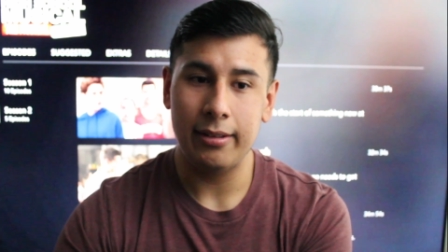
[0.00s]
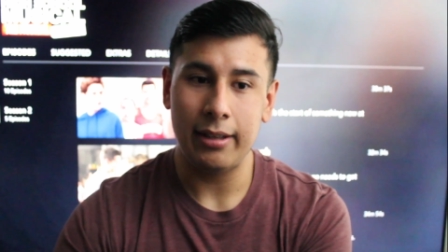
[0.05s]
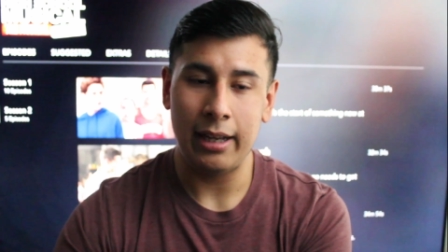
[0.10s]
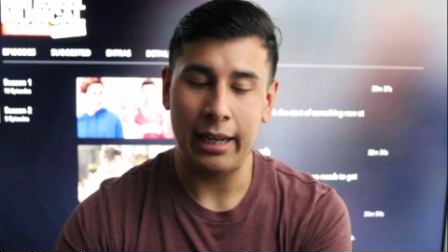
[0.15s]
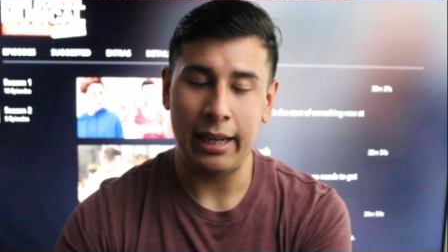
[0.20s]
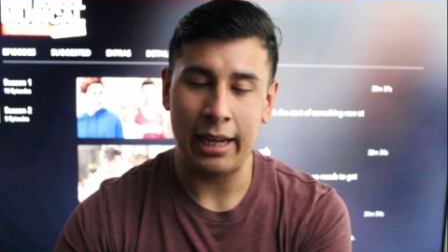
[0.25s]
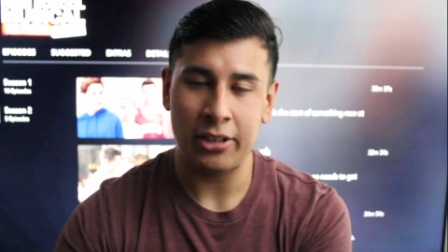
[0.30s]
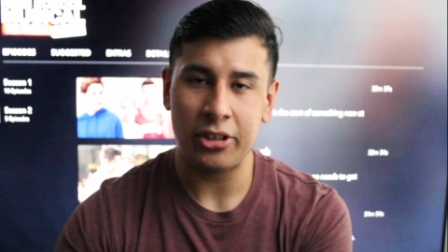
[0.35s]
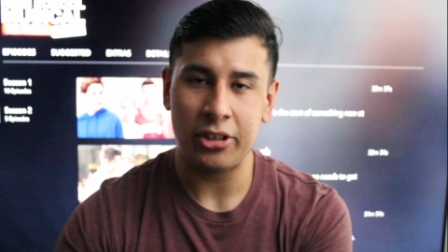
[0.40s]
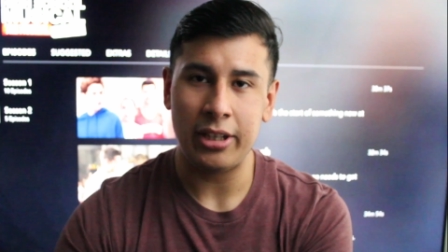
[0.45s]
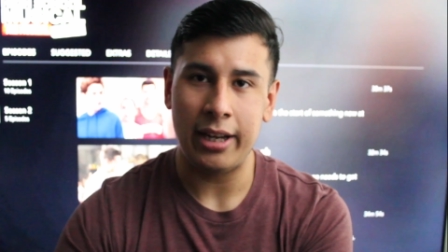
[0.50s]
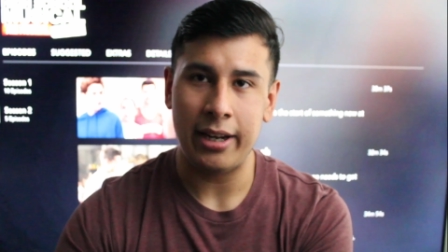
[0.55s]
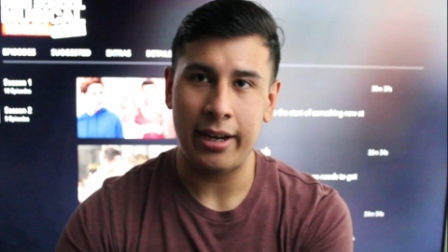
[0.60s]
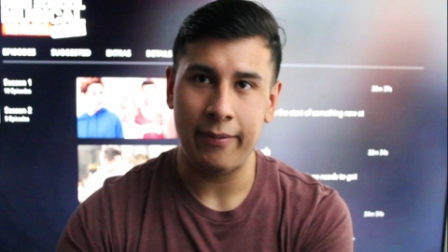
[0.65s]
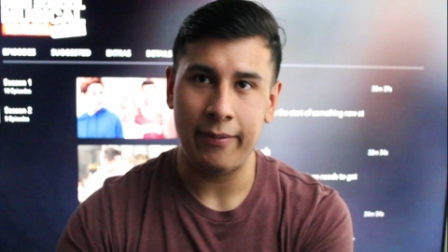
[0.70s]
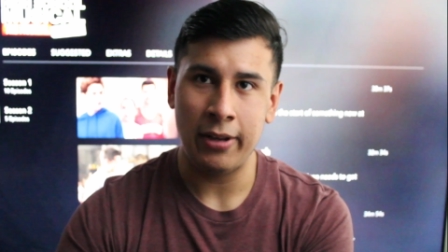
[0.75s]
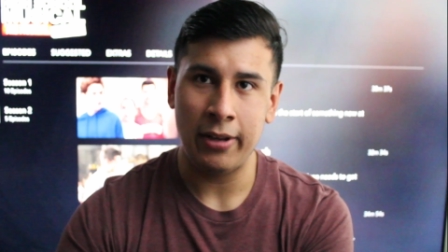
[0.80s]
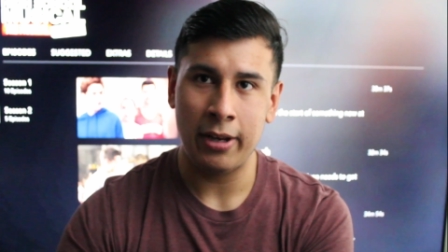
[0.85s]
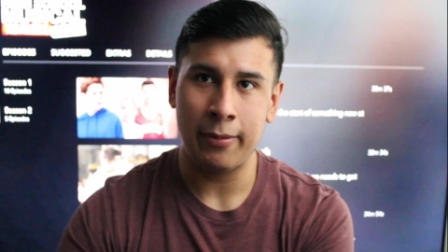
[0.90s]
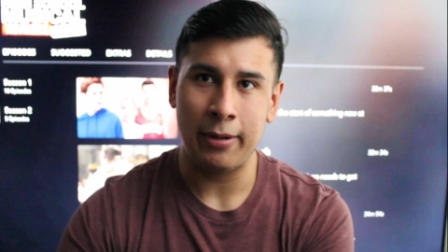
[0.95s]
actually now that I'm
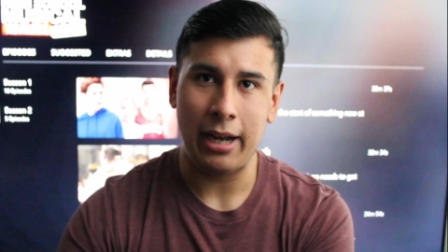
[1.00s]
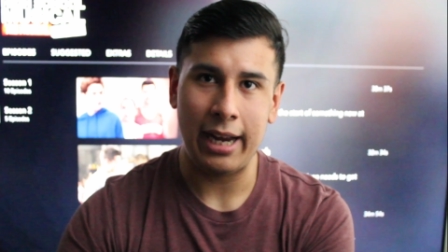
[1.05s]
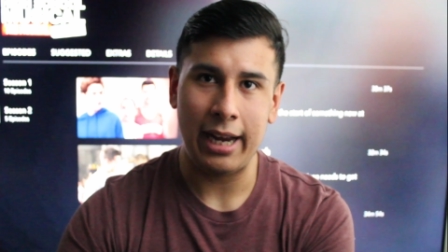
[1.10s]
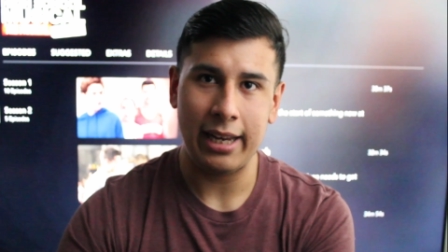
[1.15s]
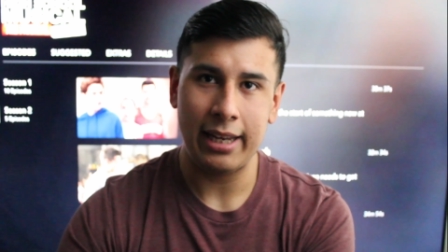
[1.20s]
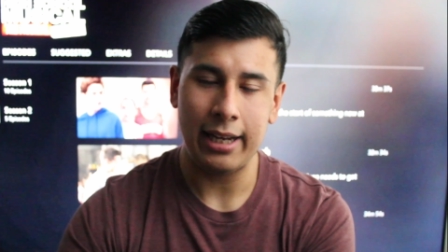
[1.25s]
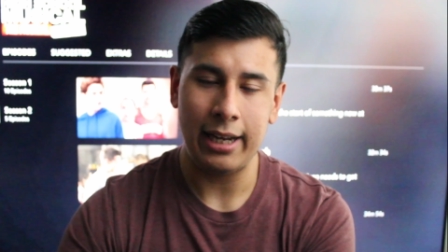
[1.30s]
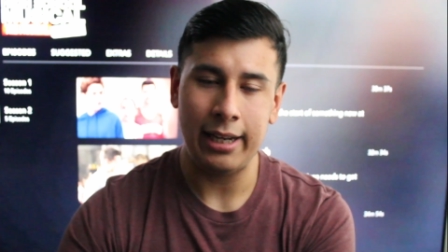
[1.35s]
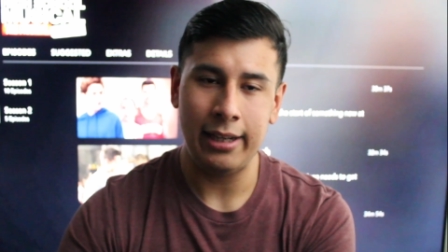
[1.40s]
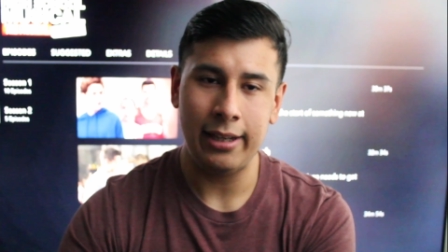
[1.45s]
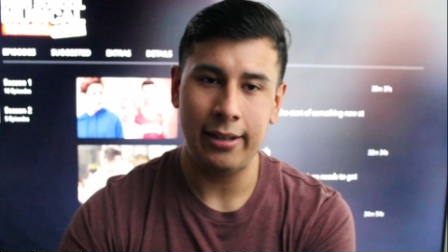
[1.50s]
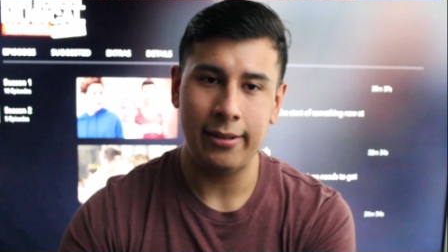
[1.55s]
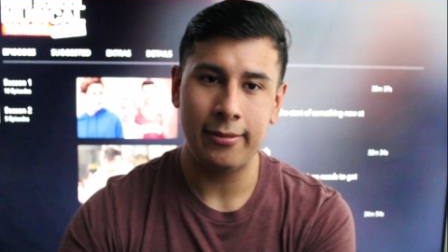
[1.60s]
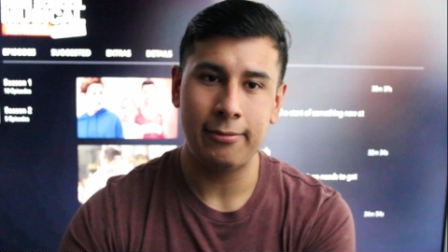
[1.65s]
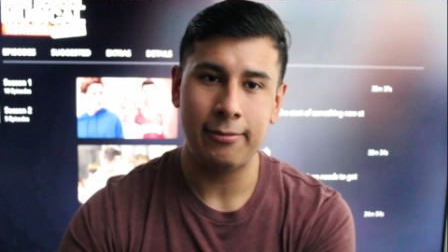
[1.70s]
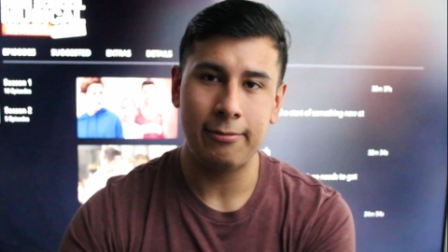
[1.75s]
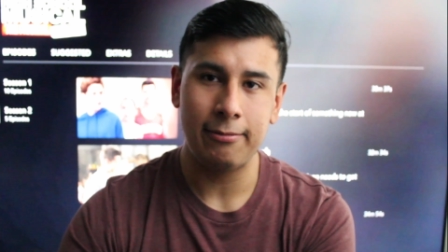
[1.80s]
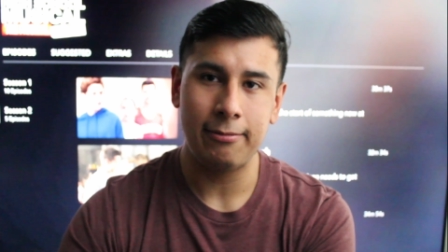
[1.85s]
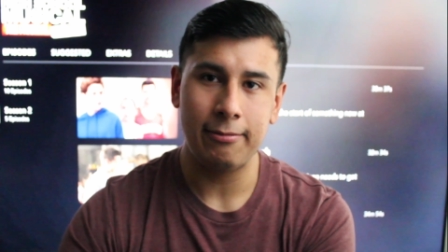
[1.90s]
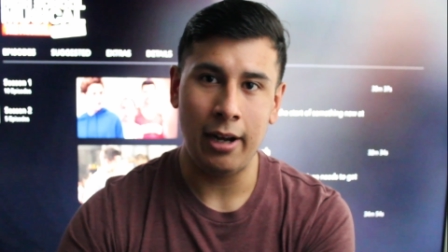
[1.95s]
thinking about, I kind of
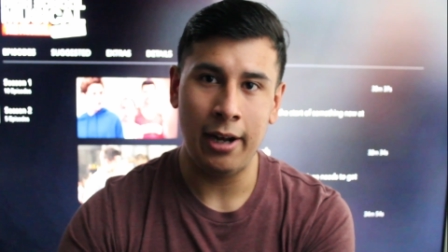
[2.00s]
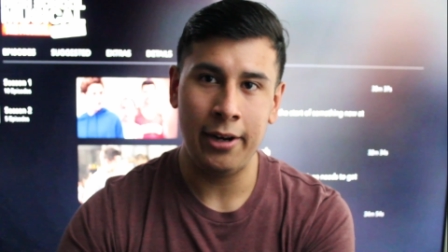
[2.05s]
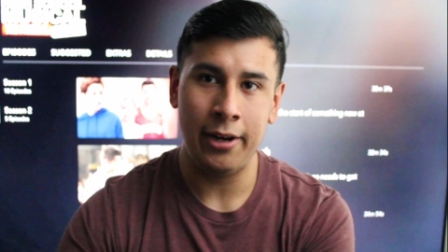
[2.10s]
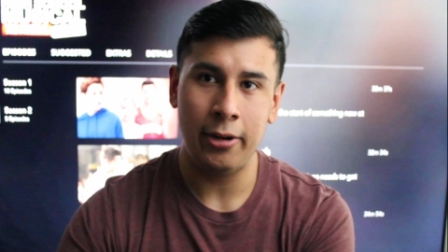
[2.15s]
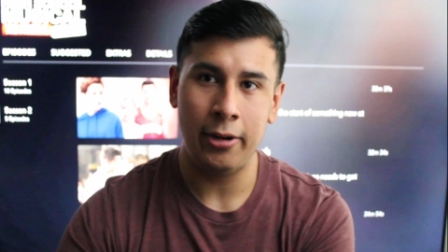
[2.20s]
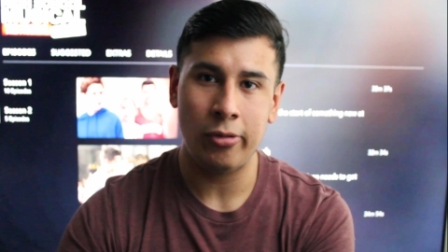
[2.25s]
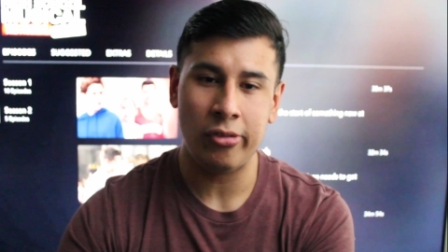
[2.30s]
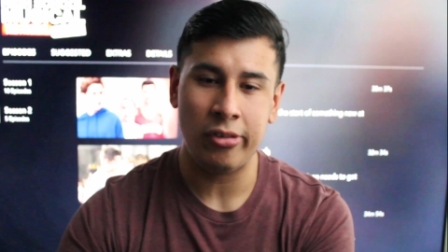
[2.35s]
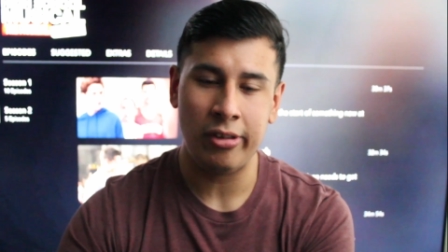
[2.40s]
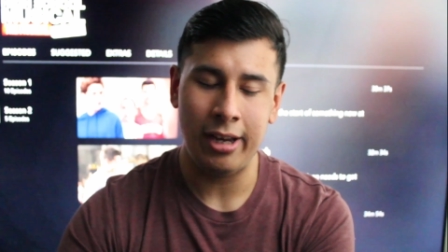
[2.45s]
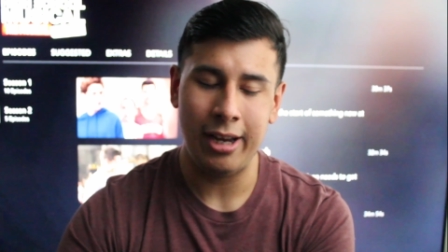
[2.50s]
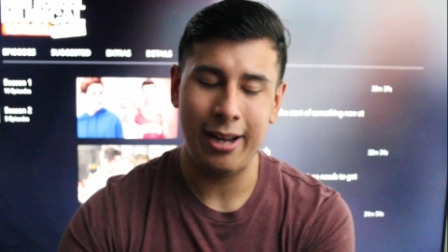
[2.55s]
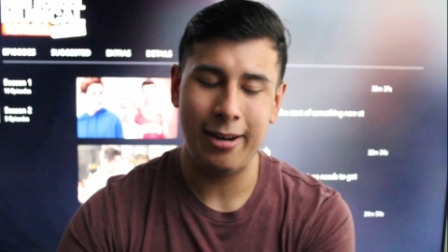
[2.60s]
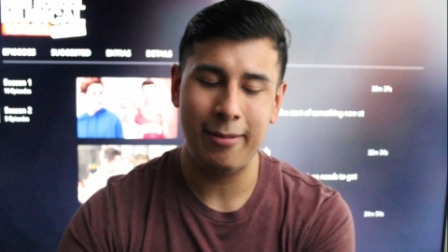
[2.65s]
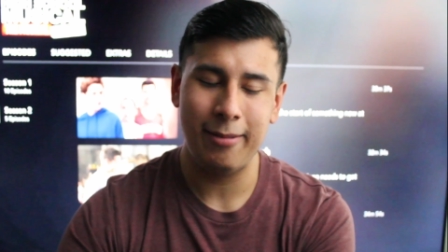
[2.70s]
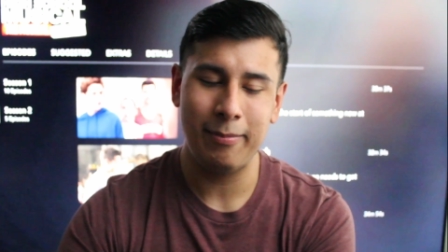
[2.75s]
understand,